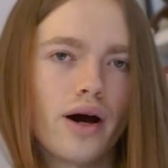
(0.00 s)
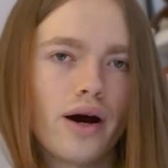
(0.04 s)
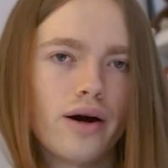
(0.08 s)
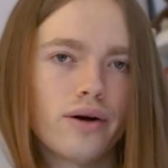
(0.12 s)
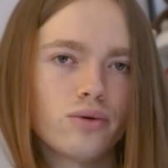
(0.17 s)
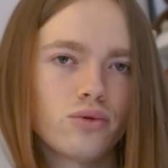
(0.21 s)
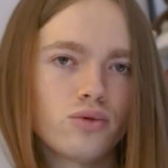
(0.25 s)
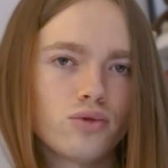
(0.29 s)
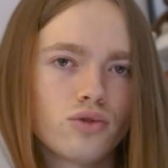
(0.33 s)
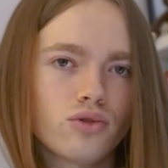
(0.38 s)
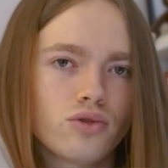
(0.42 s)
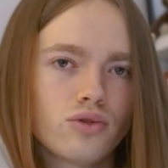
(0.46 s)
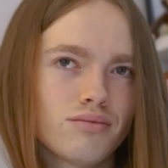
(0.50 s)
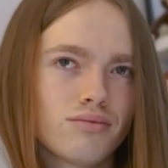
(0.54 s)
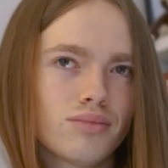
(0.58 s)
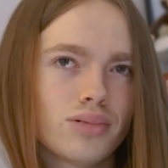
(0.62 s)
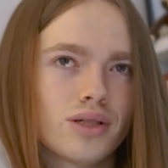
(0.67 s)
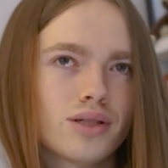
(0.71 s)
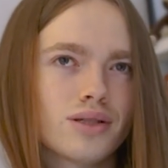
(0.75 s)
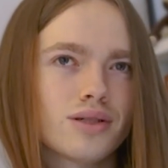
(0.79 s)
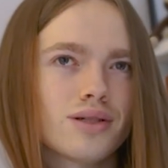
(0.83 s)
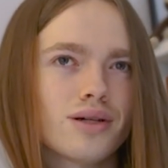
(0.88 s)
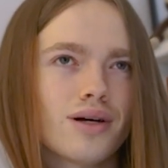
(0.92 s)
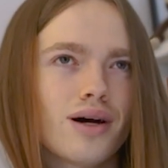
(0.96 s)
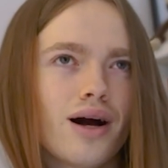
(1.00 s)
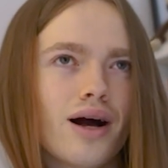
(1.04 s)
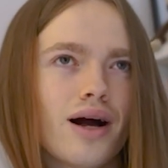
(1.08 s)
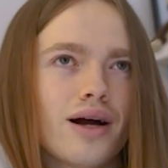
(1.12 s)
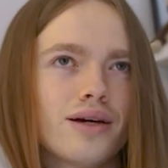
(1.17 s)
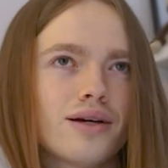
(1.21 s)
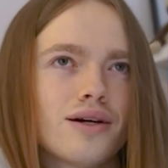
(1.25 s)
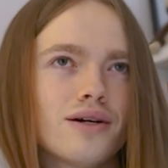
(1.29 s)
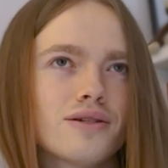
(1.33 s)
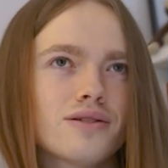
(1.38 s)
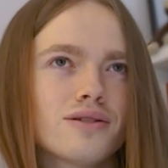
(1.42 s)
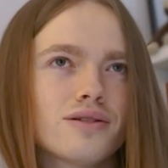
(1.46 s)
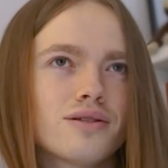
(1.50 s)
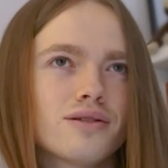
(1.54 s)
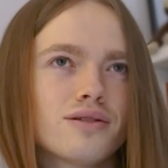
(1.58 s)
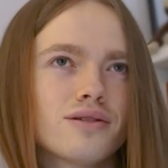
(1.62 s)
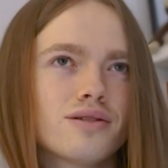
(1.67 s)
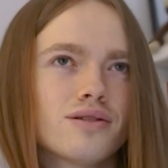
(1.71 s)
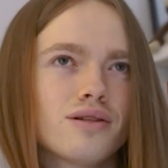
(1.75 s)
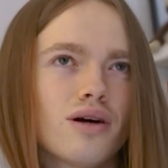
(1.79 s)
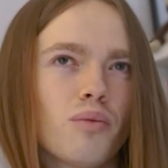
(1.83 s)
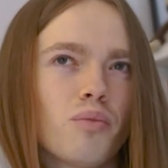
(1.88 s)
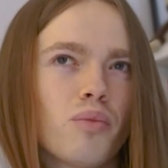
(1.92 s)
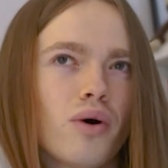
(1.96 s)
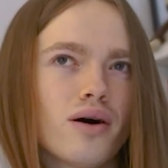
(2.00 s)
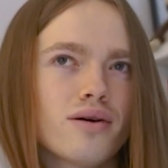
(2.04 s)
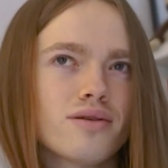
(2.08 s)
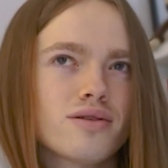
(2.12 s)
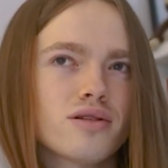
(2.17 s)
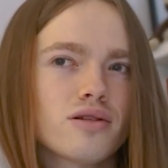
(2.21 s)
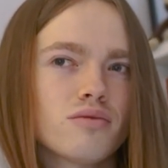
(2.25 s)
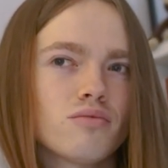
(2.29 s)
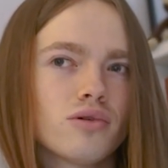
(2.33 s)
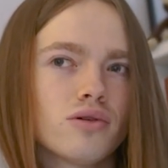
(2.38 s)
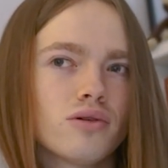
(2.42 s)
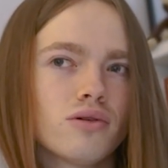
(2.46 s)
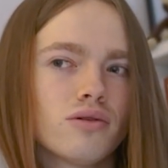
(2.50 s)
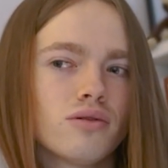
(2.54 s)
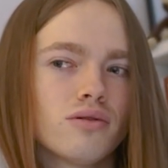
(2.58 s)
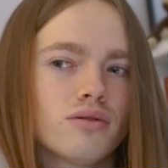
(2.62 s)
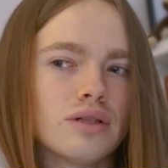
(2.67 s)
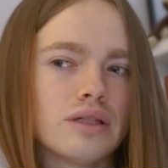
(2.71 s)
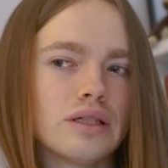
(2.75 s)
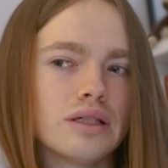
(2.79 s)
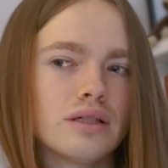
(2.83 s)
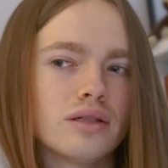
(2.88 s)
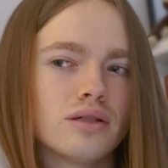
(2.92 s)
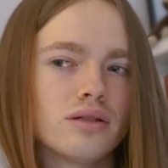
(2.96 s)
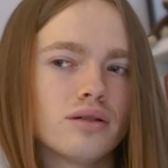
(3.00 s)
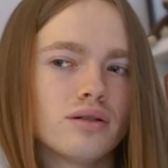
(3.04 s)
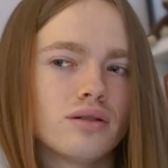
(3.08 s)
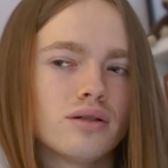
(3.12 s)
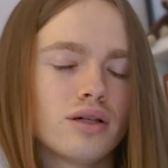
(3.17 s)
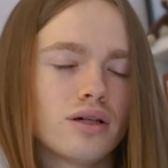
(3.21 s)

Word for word: house. But I guess it's not possible in